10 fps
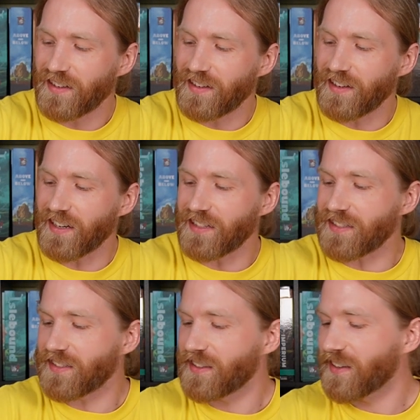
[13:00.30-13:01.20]

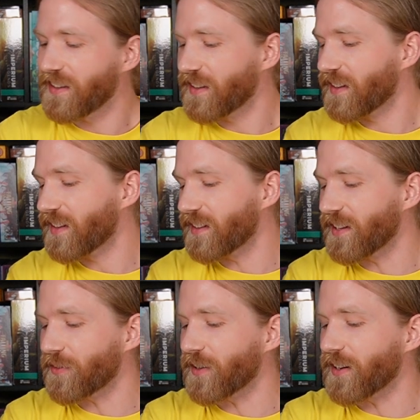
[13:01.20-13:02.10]
nice
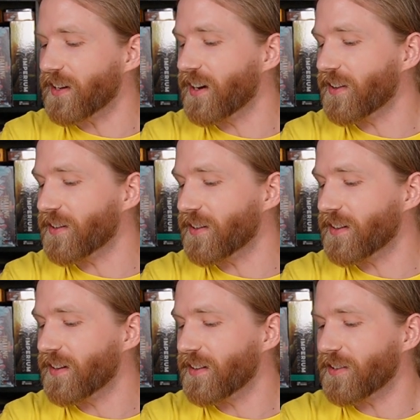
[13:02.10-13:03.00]
different
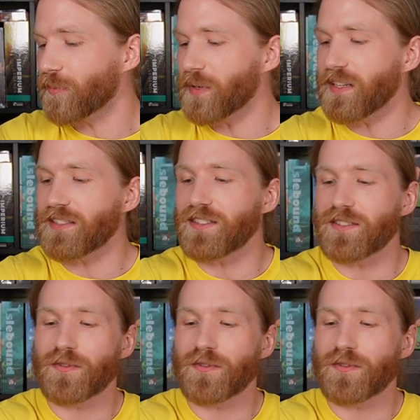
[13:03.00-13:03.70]
colored little pieces